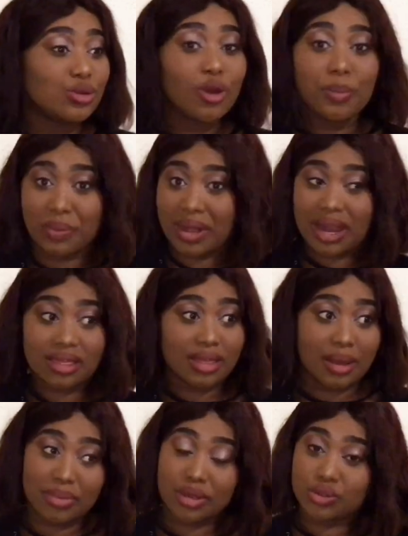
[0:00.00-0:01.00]
no
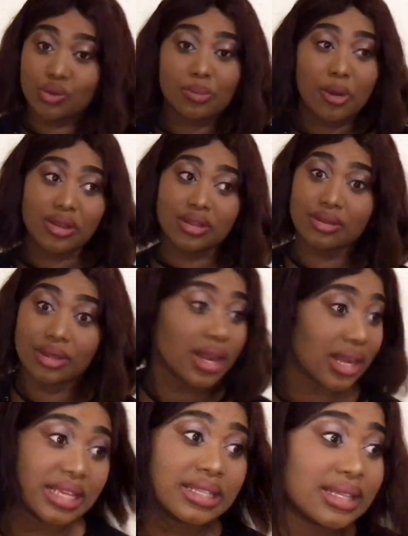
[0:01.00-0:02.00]
brother, no so bunny,
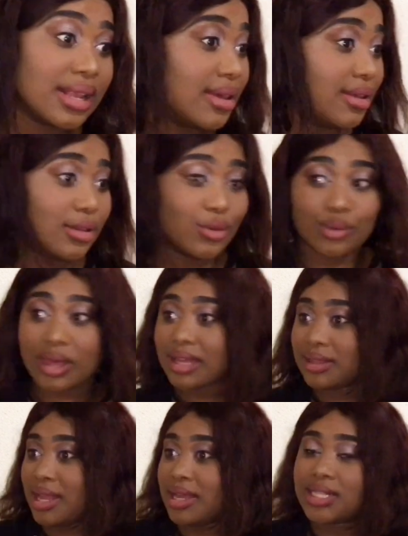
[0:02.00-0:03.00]
his link, you
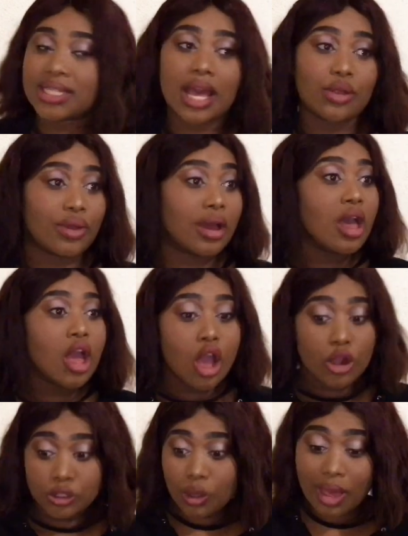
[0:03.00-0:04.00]
get that, son.
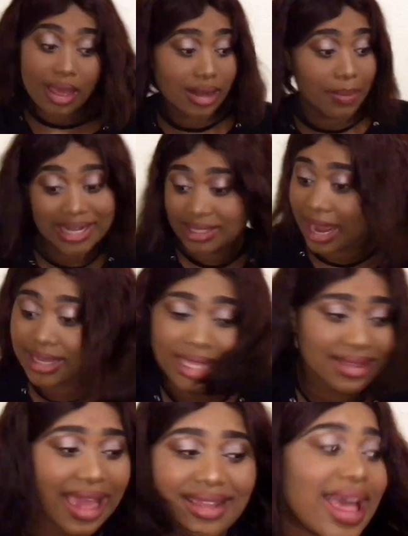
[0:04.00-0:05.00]
So, in the batas,